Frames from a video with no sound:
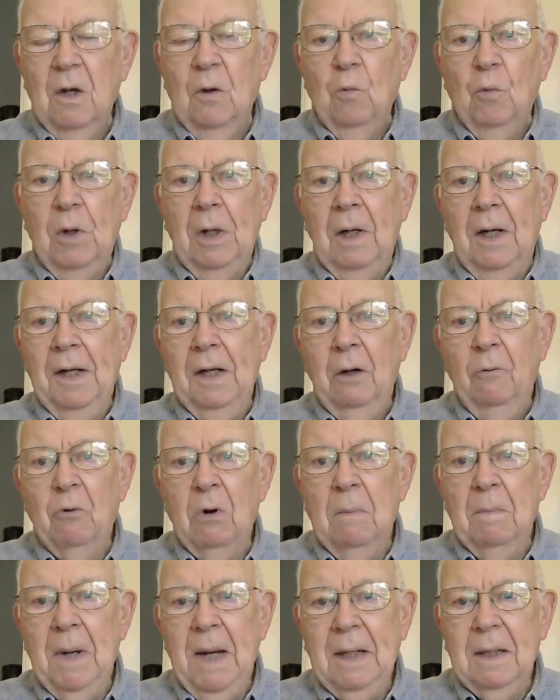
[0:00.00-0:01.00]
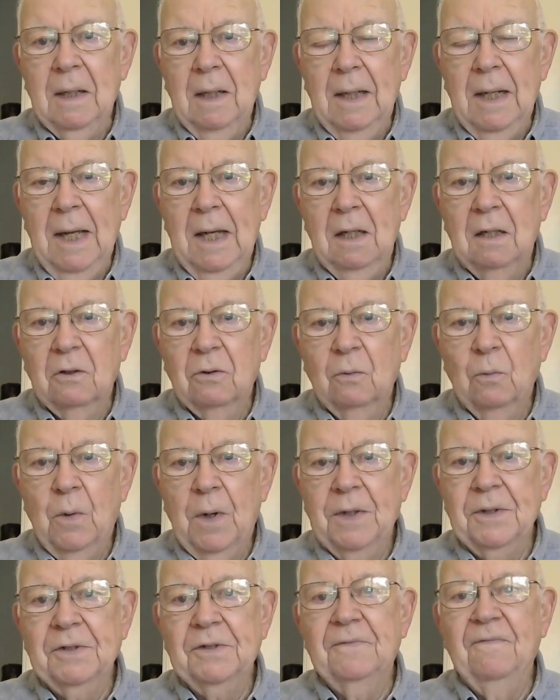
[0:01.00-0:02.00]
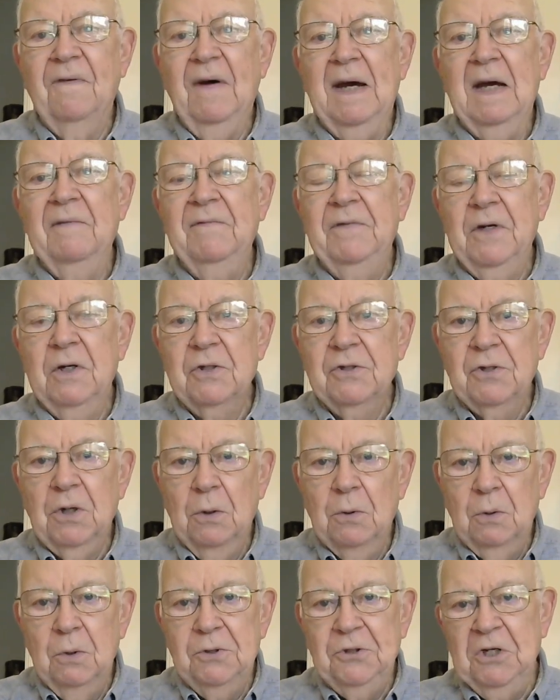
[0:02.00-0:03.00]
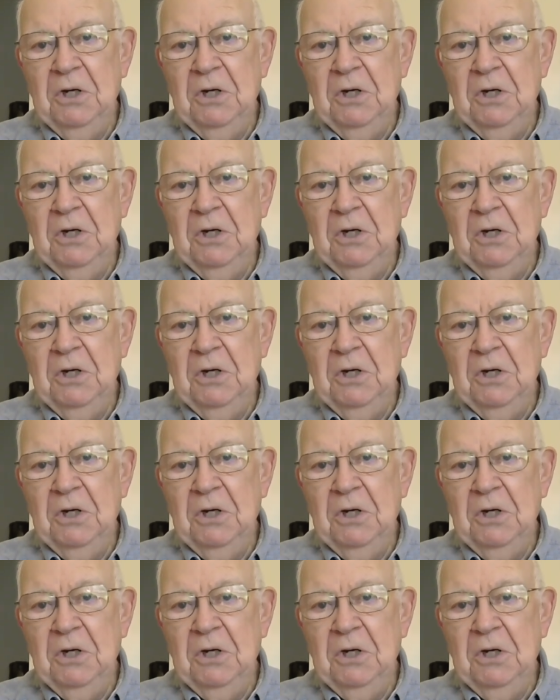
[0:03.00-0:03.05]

When little Rebecca Naylor was five years old,